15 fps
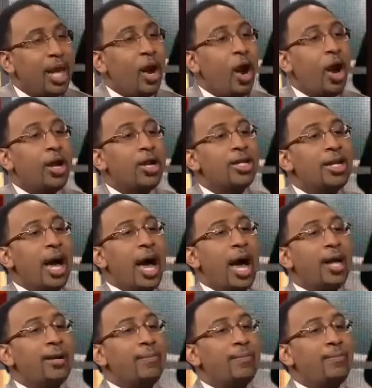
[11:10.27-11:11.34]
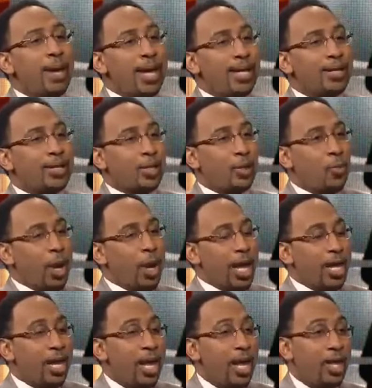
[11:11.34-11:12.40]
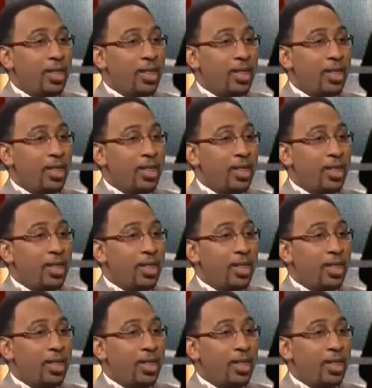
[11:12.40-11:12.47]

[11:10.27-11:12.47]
They are not meant to win.